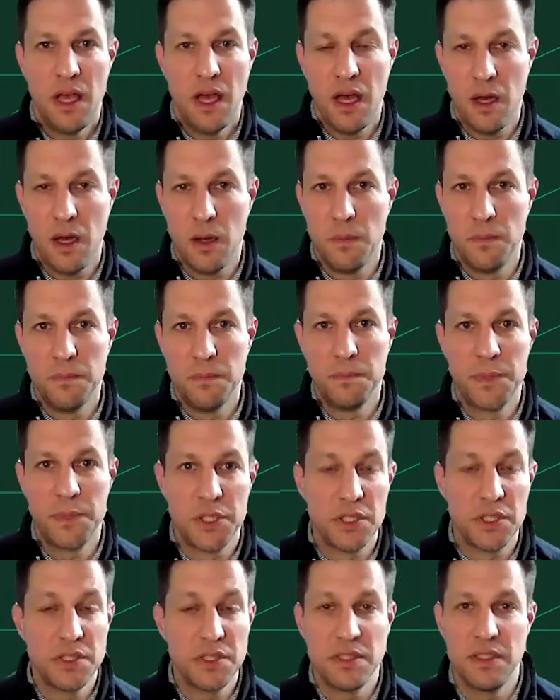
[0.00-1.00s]

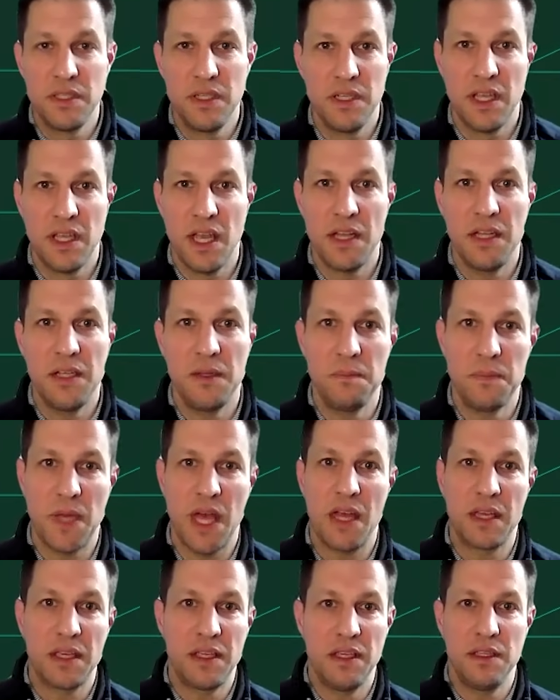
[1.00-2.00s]
But just getting
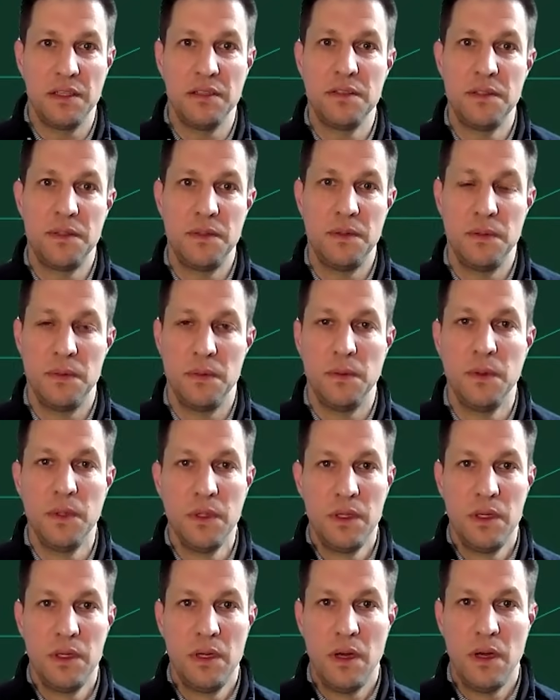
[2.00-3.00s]
back into
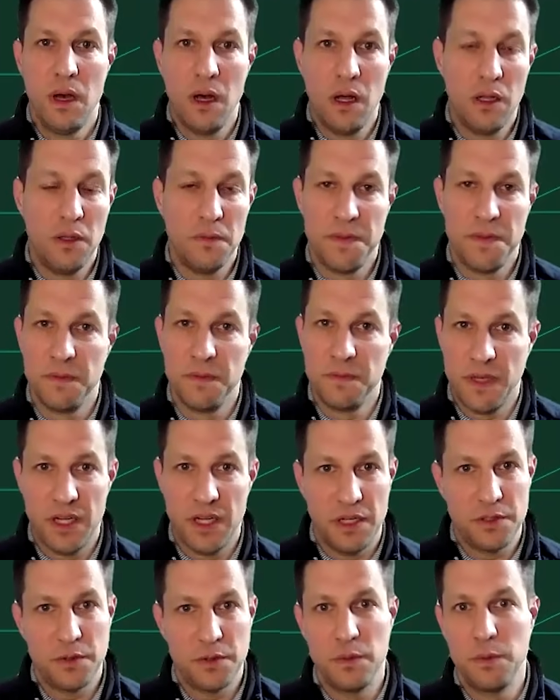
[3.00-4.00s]
all of the
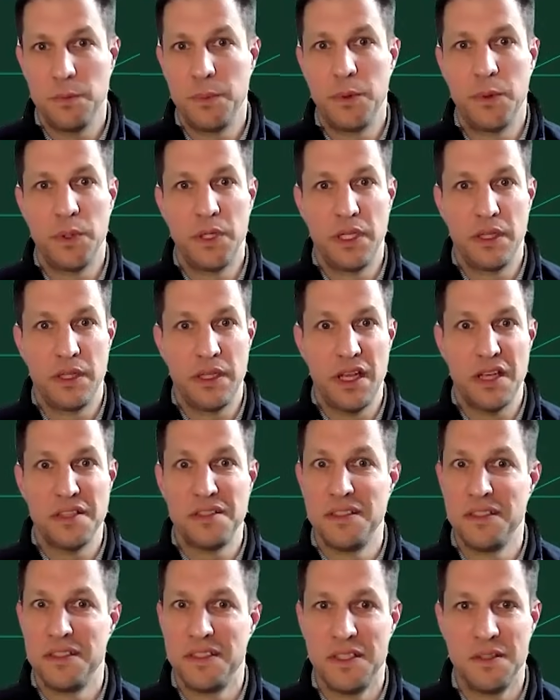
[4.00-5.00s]
financial reporting, the
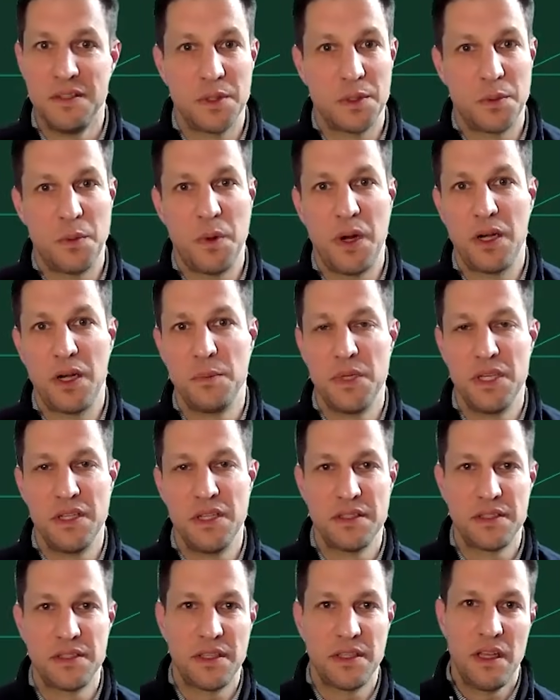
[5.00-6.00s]
SEC
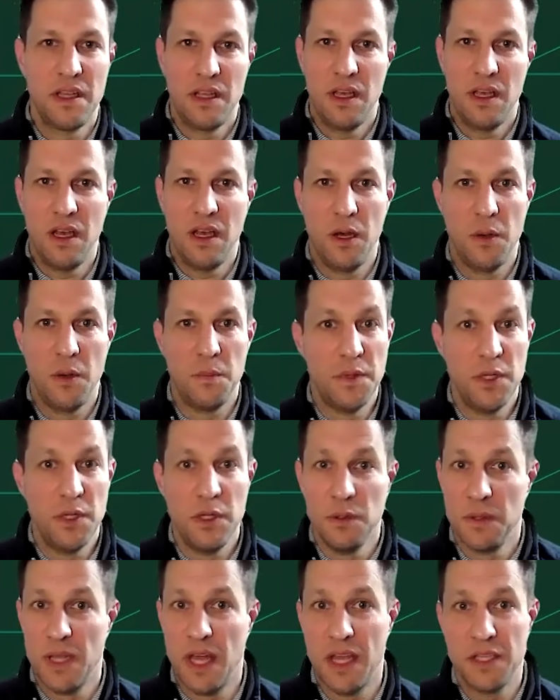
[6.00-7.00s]
requirements,
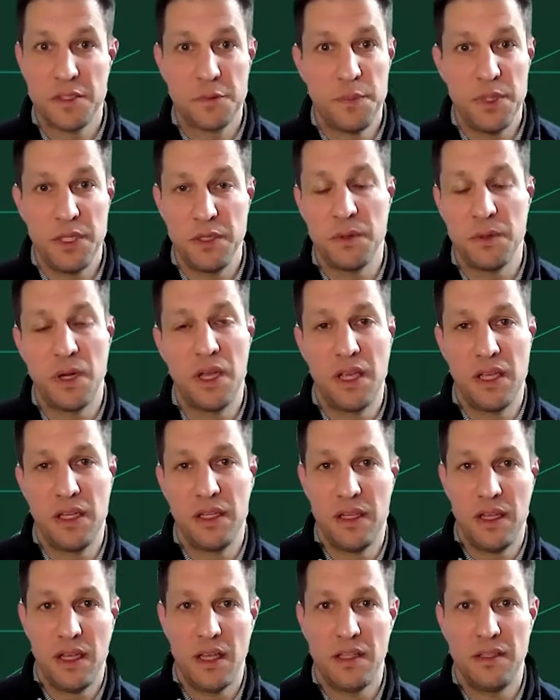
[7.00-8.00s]
that's been
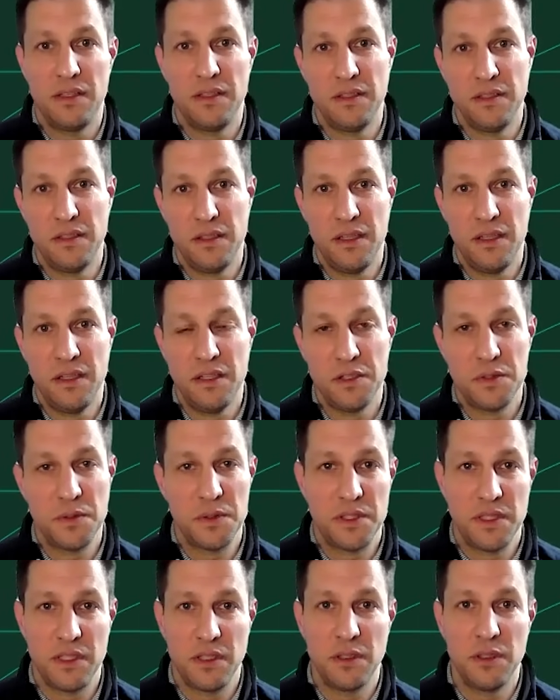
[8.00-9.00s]
great and an
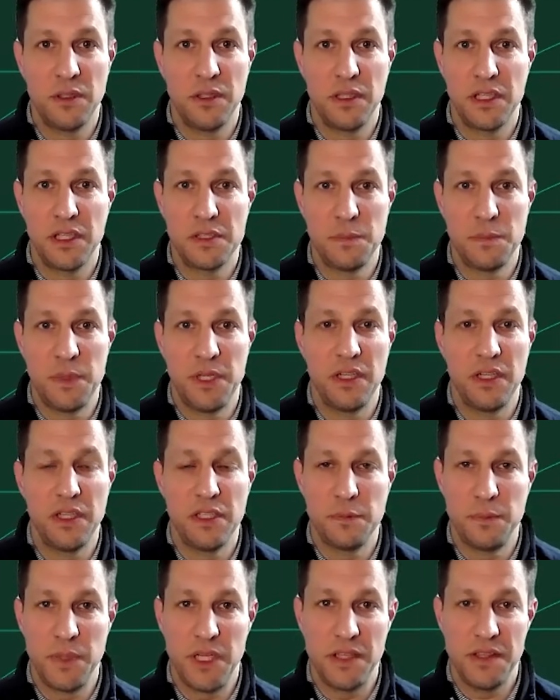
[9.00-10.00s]
interesting learning
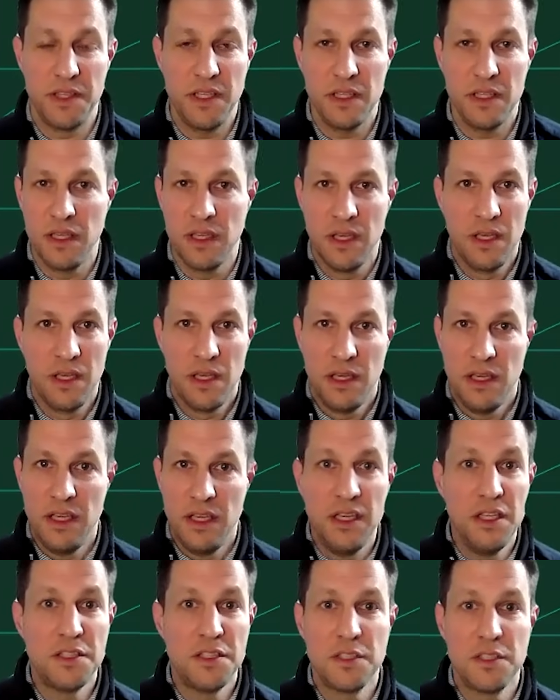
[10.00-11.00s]
experience. But I think
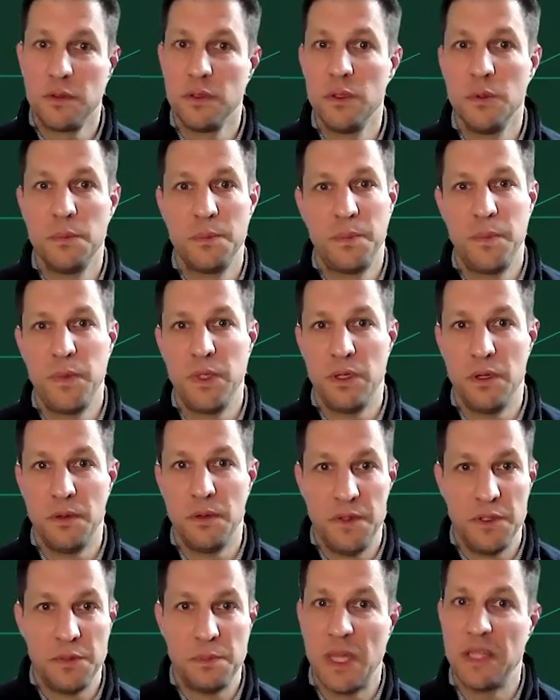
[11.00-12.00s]
each group,
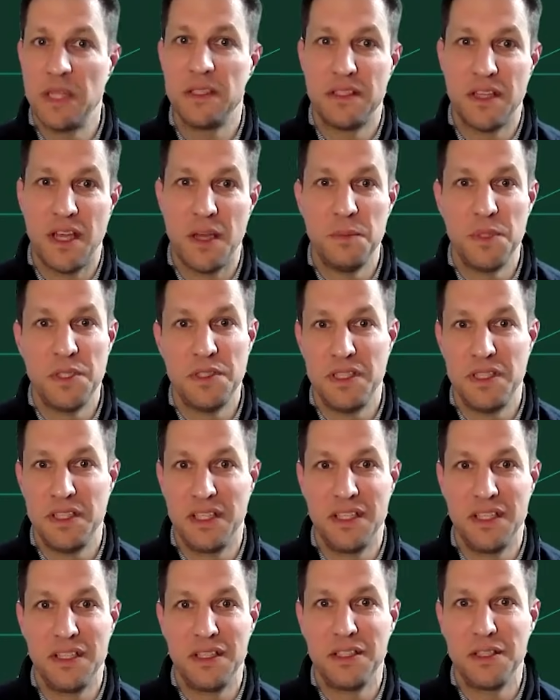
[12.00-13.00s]
if you spend the time to
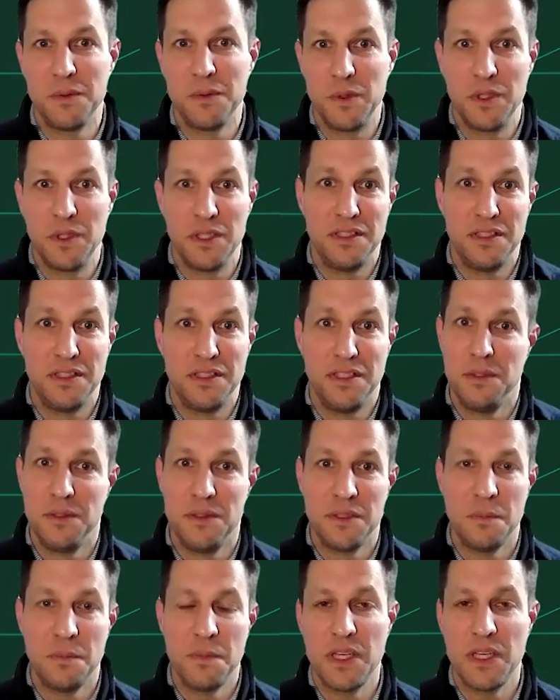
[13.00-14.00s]
dig in, can really teach you
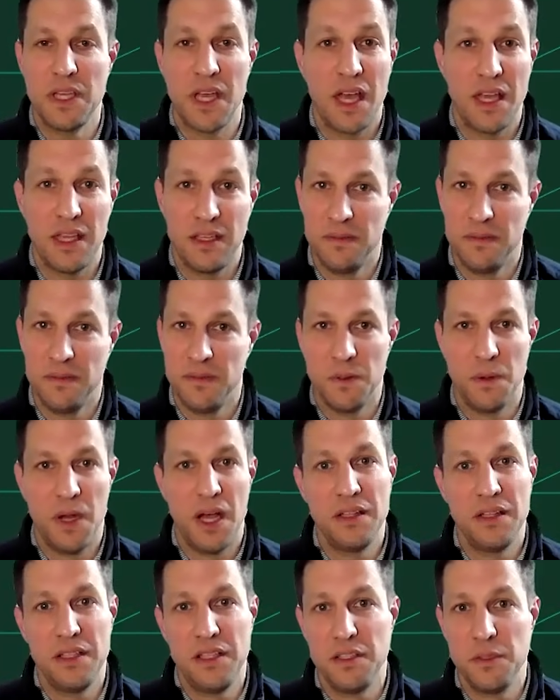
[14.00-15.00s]
something.
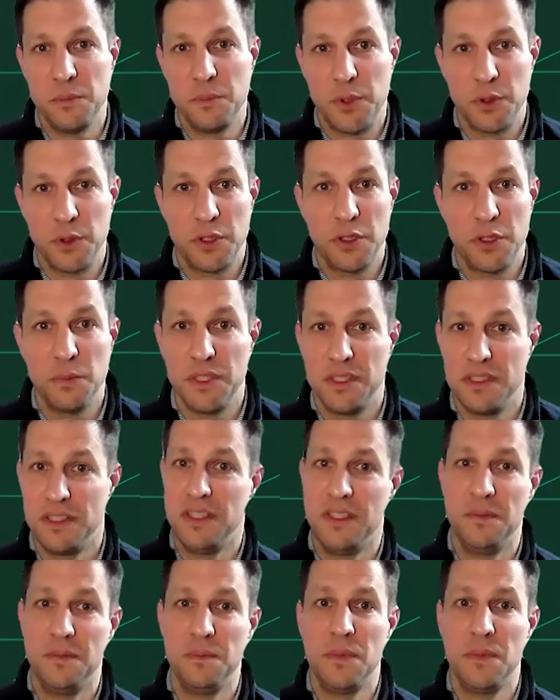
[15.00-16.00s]
I lead the procurement
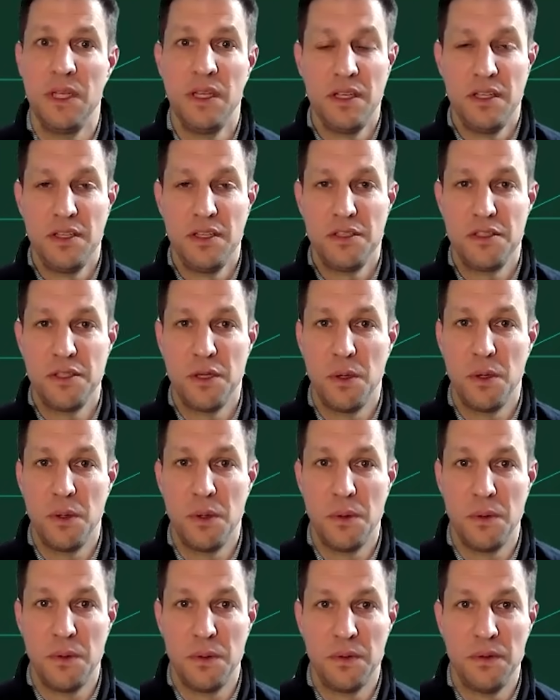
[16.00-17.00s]
team.
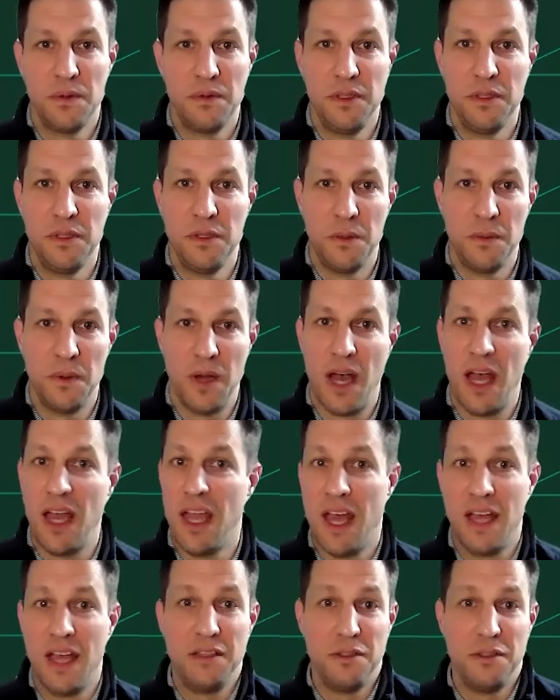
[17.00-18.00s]
So, I
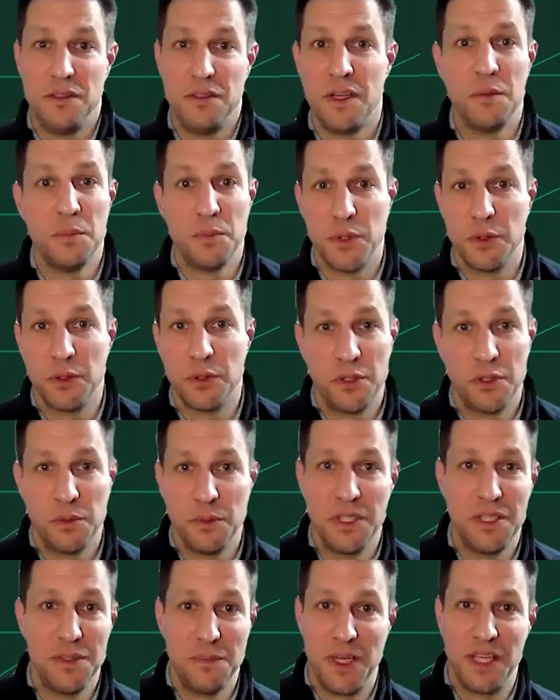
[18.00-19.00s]
hadn't done
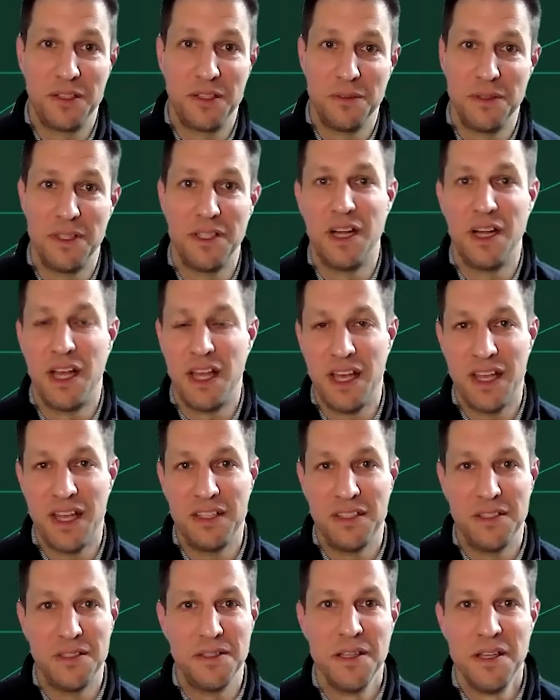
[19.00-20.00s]
procurement in my career. I
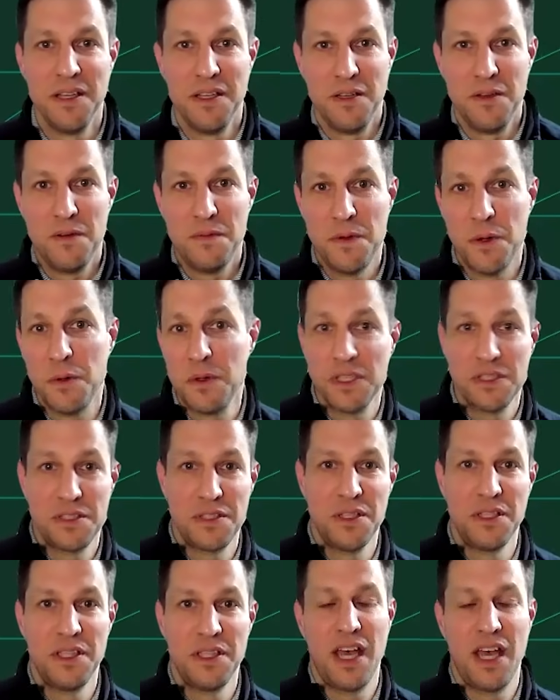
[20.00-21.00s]
hadn't
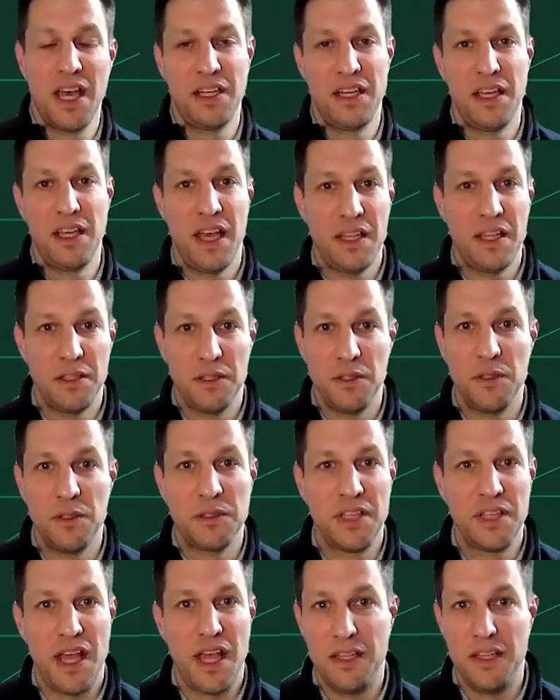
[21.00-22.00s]
focused on that. I hadn't
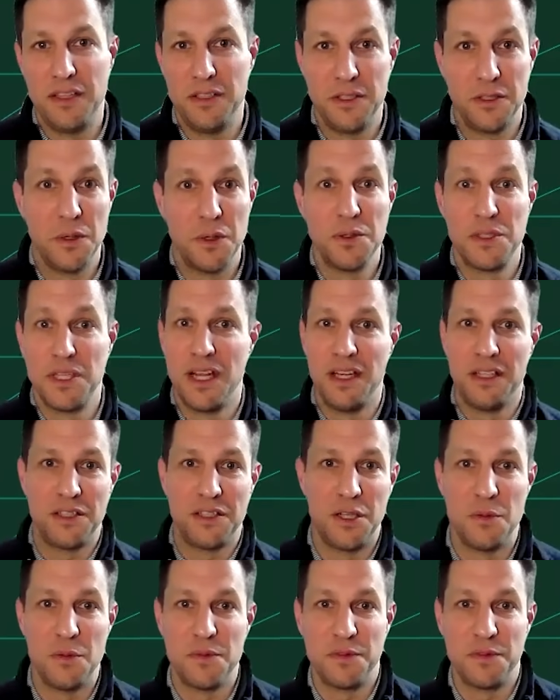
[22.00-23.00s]
looked at negotiating
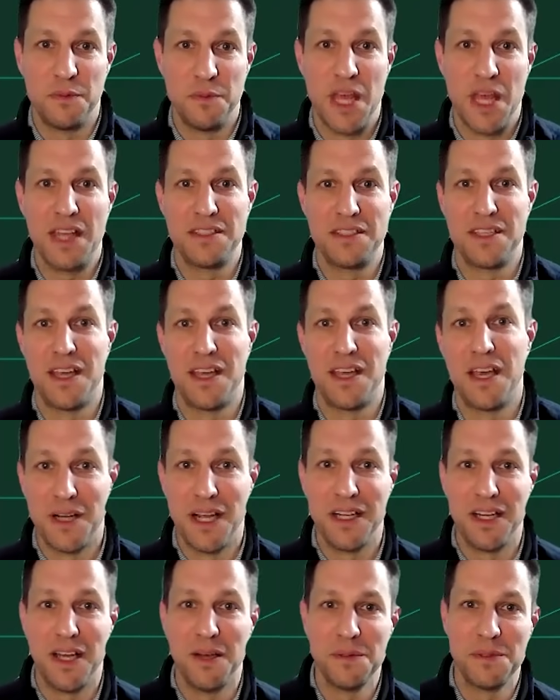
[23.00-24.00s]
terms from that side,
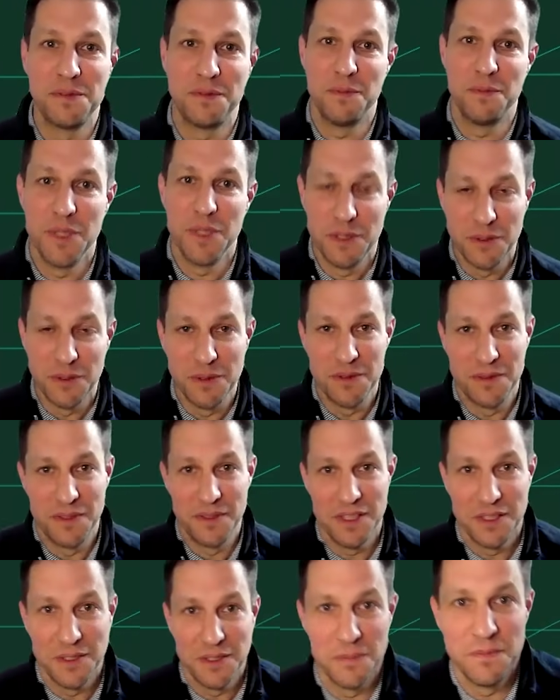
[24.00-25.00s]
right? I was familiar with,
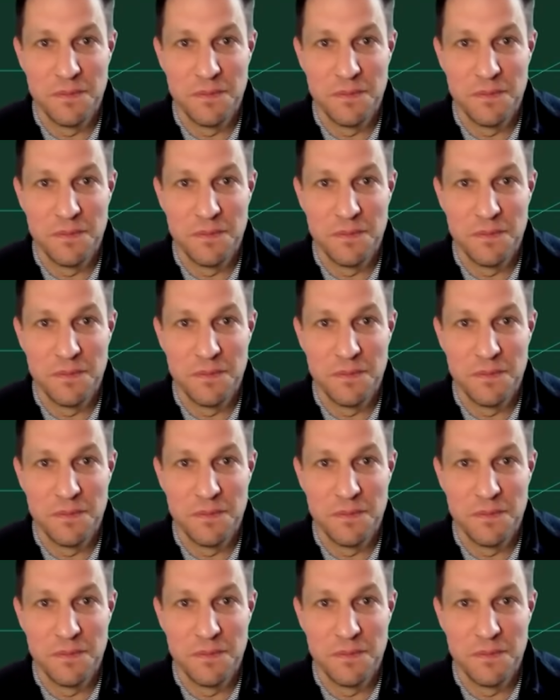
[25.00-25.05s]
